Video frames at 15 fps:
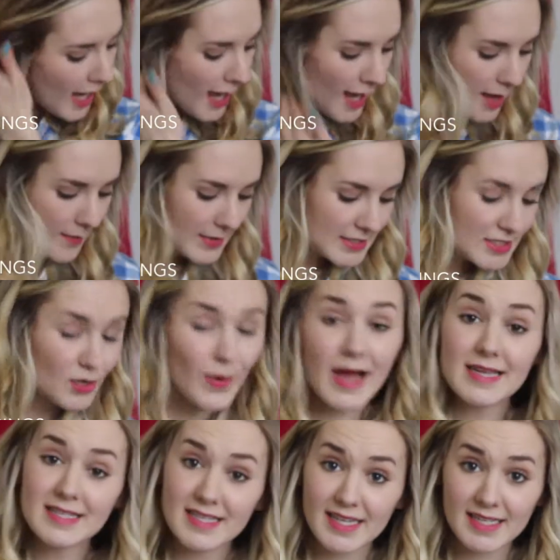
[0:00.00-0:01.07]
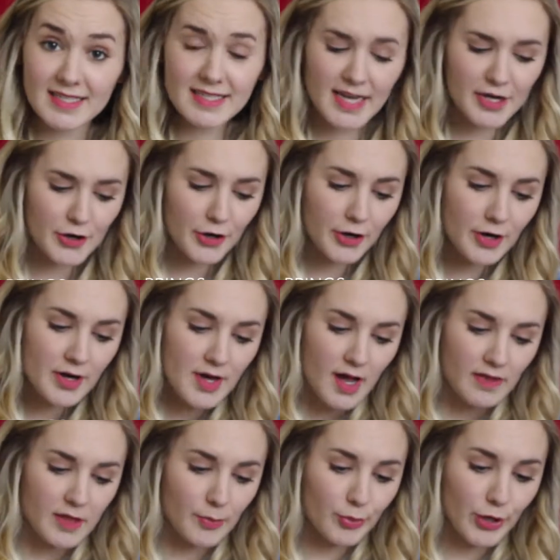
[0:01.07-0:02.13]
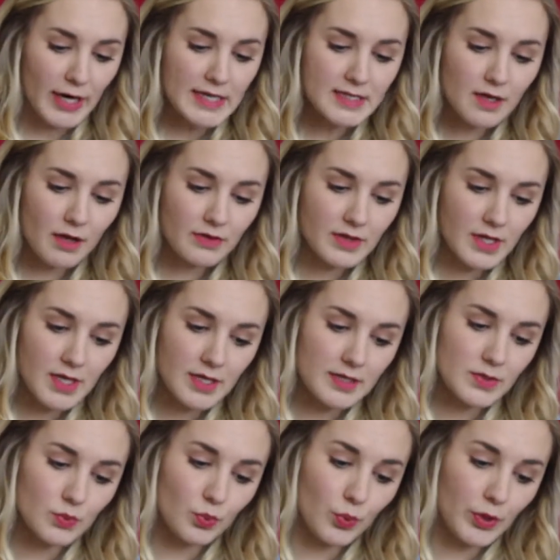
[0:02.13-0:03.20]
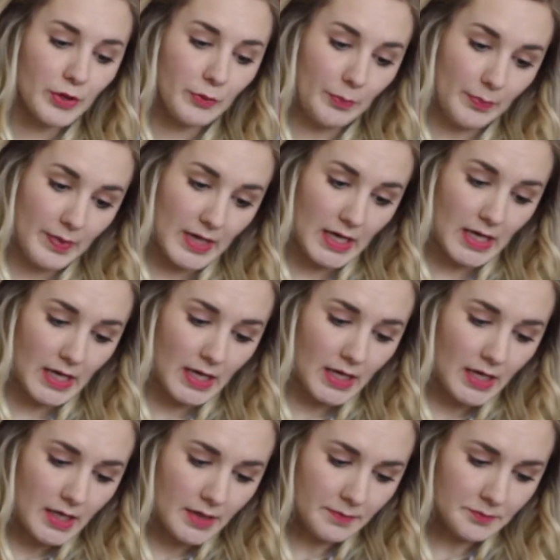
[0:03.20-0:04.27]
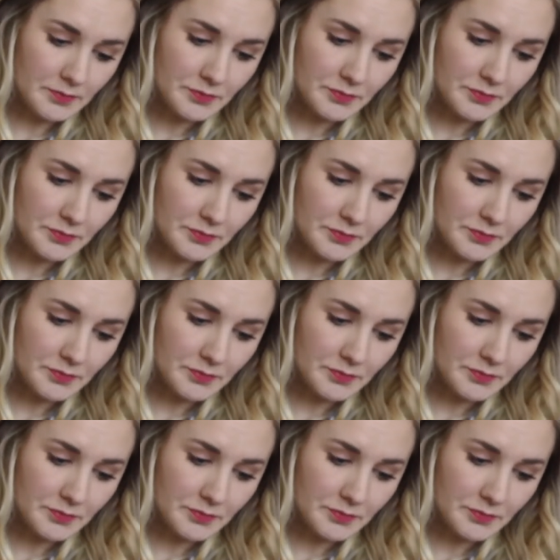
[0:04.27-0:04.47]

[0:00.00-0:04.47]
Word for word: Um, and so as an insider, the price on these would be